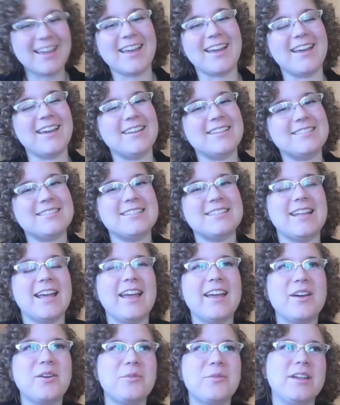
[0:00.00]
and
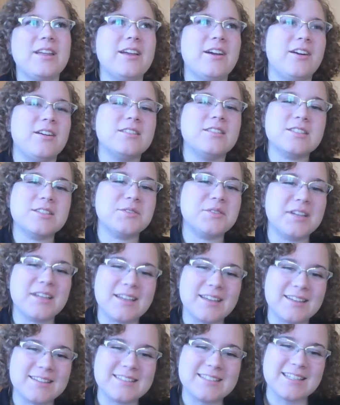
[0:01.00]
today we are
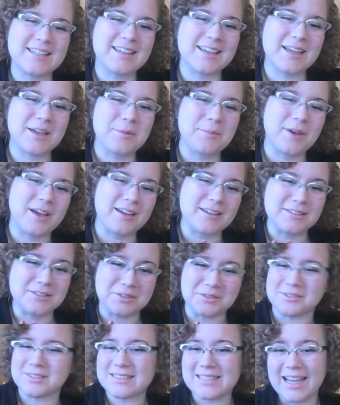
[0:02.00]
doing TMI
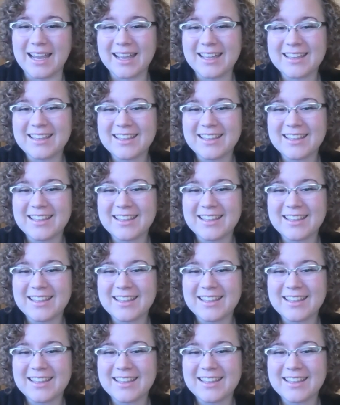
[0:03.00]
Tuesday.